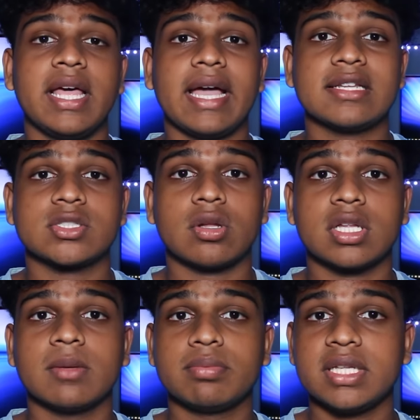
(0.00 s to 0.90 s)
and install
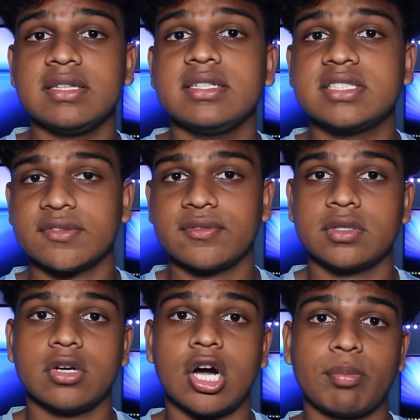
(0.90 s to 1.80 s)
a completely
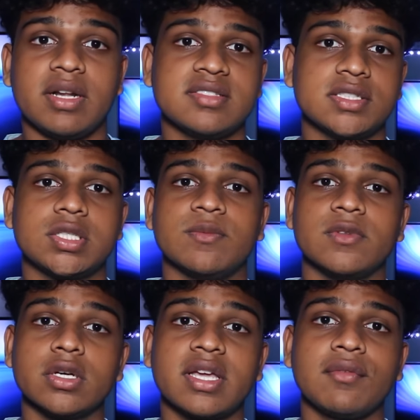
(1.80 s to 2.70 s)
different operating system
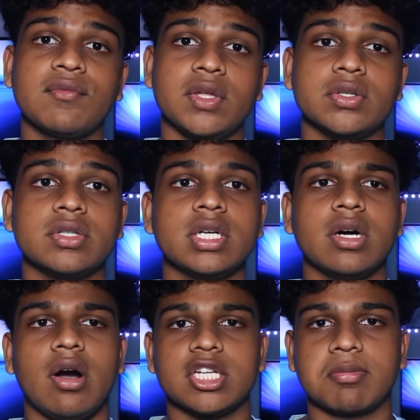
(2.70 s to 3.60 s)
look and feel
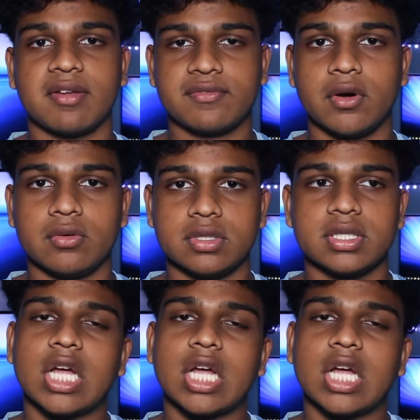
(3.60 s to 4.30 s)
onto my phone.